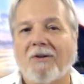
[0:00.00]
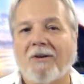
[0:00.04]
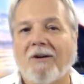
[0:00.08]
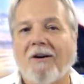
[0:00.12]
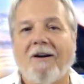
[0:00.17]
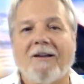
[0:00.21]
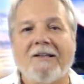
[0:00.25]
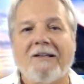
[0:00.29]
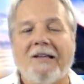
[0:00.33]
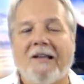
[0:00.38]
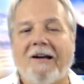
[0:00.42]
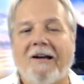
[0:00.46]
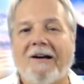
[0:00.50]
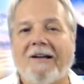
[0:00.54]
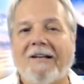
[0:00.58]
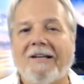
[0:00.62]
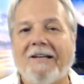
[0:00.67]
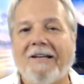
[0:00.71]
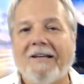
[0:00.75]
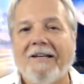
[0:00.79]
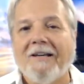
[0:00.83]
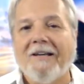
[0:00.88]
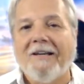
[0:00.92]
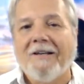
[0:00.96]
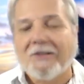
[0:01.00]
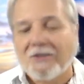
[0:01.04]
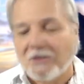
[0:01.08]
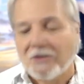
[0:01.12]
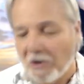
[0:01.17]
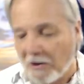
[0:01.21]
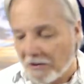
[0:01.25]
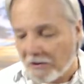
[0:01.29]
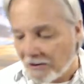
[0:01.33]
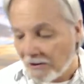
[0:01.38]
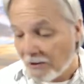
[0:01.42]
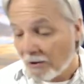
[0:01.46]
online.
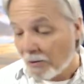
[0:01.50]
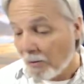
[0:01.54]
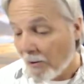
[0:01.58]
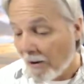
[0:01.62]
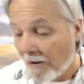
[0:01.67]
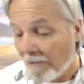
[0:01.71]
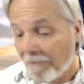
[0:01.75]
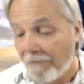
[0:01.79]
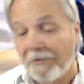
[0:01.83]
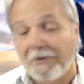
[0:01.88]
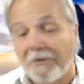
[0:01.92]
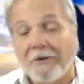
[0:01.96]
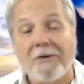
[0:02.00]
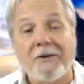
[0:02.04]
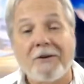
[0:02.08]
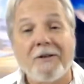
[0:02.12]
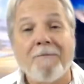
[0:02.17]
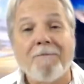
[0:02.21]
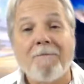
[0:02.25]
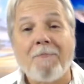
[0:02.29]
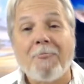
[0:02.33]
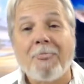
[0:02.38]
Starts at 12:30.